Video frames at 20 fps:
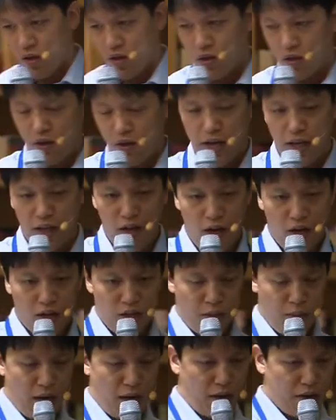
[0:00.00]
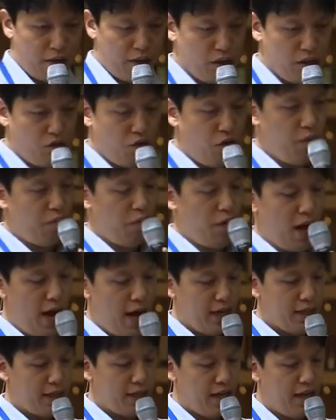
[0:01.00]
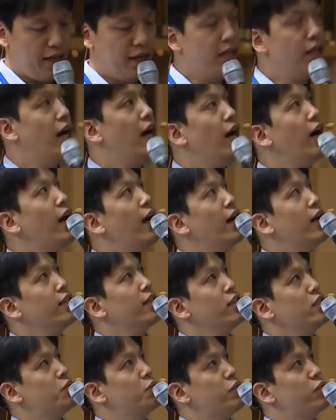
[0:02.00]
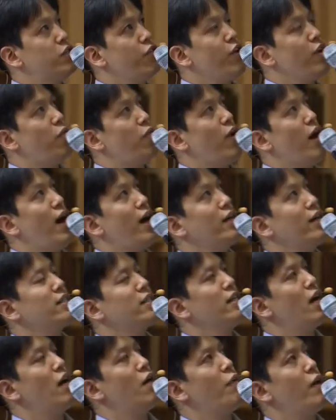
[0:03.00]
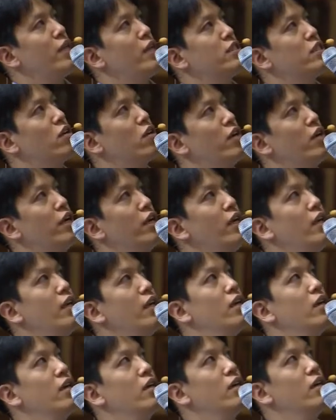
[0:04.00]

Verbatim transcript: So I talked about these 3 blocks, and these 3 blocks basically